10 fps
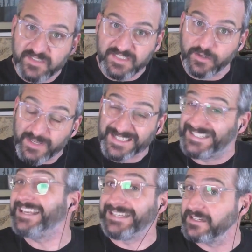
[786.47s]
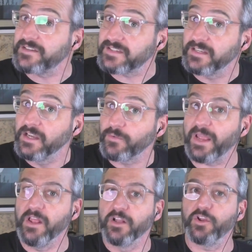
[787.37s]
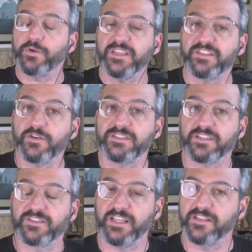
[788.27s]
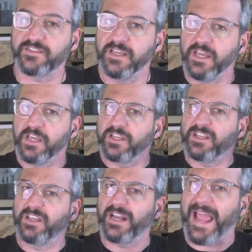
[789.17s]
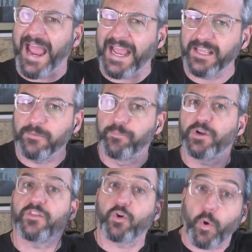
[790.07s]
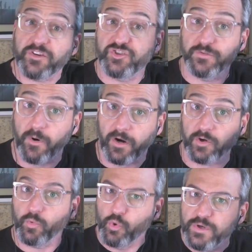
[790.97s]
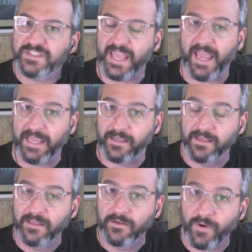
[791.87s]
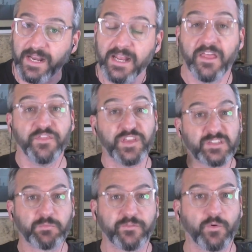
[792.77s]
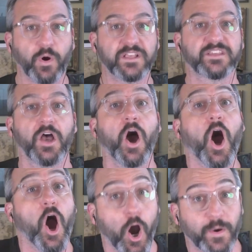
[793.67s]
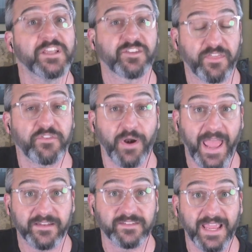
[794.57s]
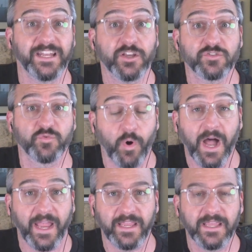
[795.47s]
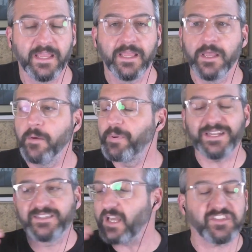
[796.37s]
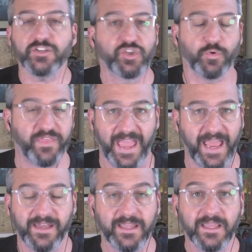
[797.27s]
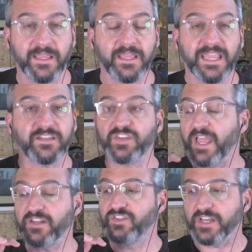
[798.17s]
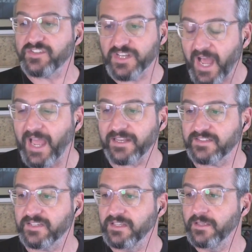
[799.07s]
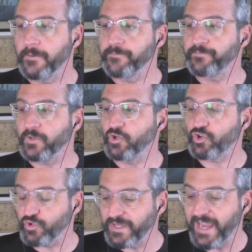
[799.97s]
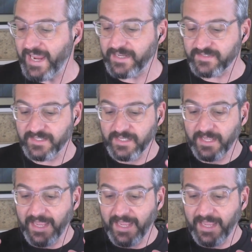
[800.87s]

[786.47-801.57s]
series didn't, right? Loki series is kind of putting the question mark. Who is Kang, right? This movie was, he's a threat, and here's why. But it doesn't do that. It does not create